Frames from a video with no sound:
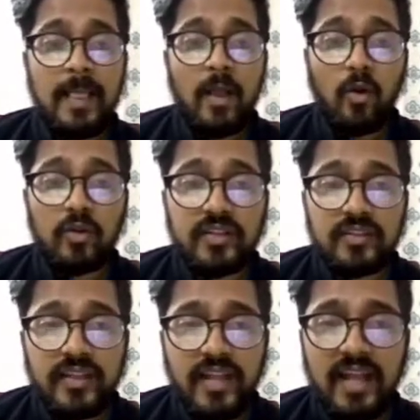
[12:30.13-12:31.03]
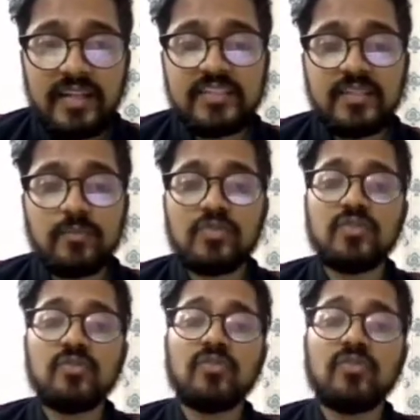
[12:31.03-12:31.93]
On the other hand, let's suppose
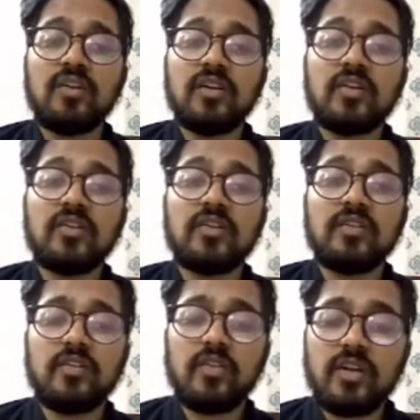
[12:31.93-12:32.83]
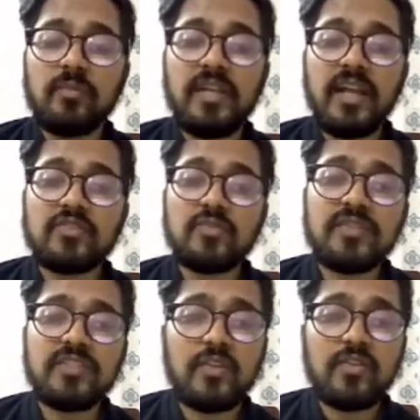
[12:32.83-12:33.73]
your company has to pay
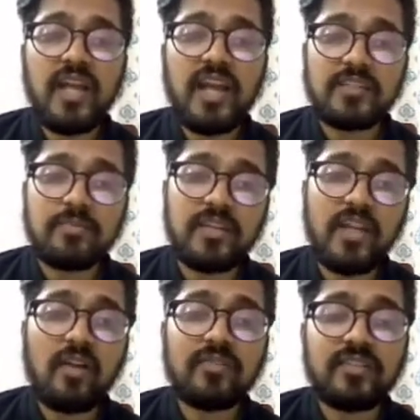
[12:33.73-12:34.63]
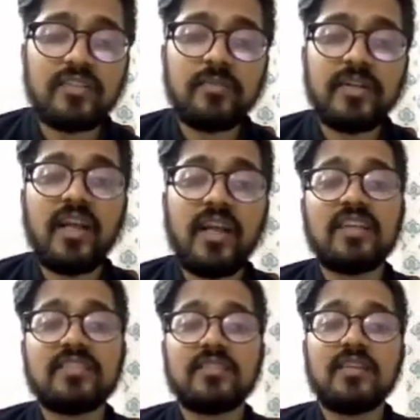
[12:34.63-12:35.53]
zero tax, but now the government
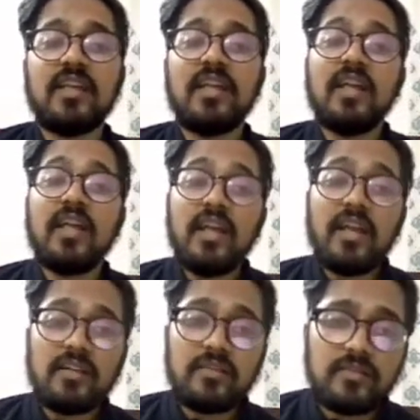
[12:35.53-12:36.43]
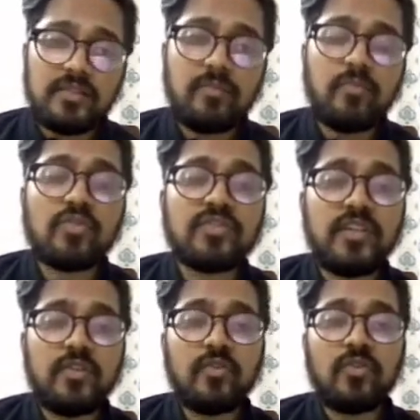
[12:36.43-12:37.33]
has imposed a
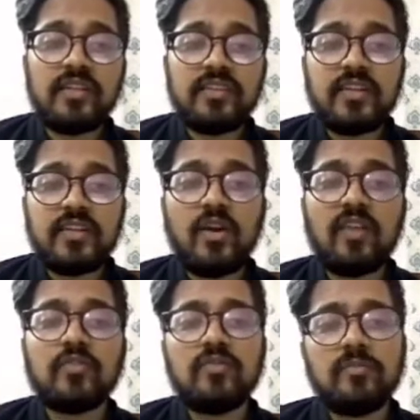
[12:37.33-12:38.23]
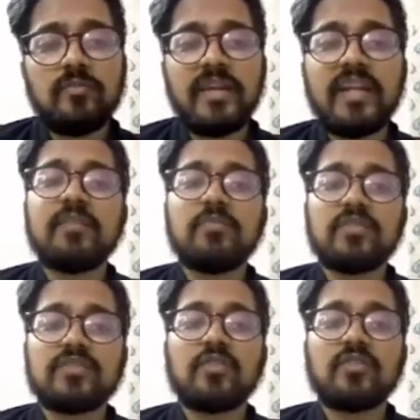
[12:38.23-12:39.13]
new ruling that you have to pay 18%
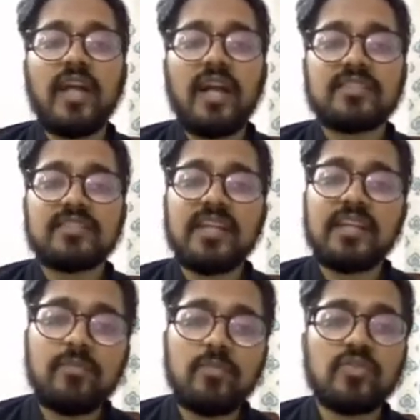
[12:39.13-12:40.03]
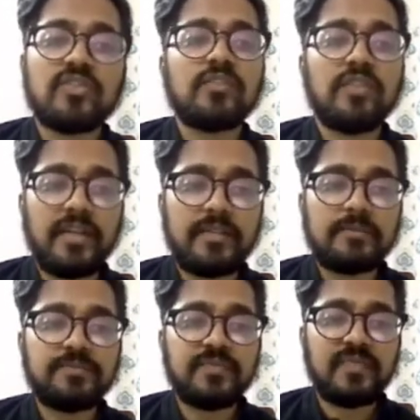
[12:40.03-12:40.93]
of tax. That will pose a threat.
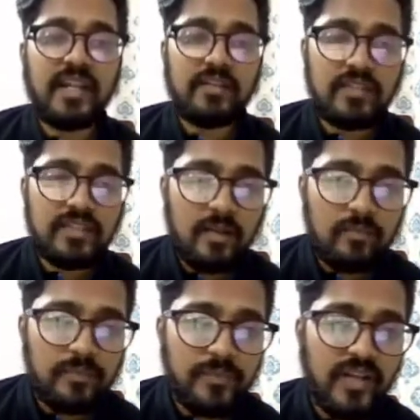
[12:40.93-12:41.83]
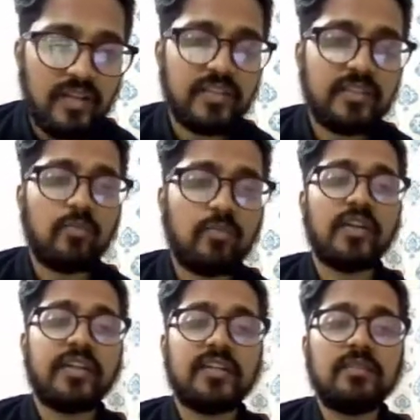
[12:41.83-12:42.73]
That will come under the
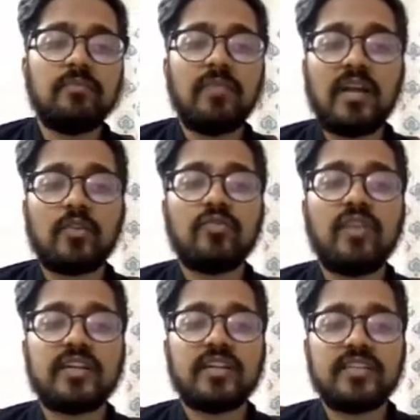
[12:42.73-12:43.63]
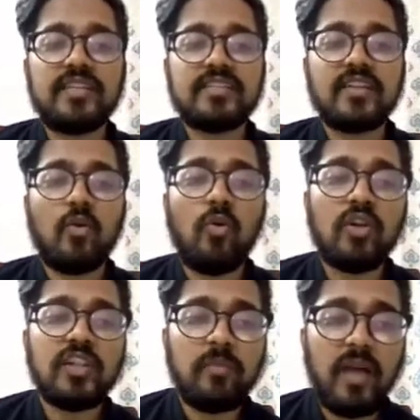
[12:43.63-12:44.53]
political macro factor. These are all
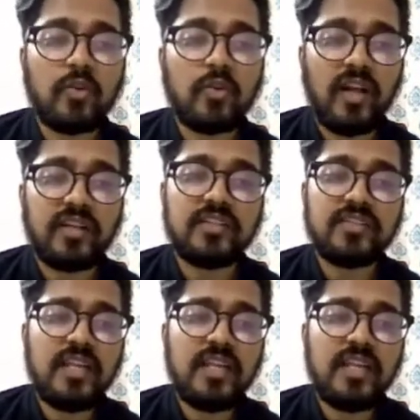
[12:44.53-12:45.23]
the macro factors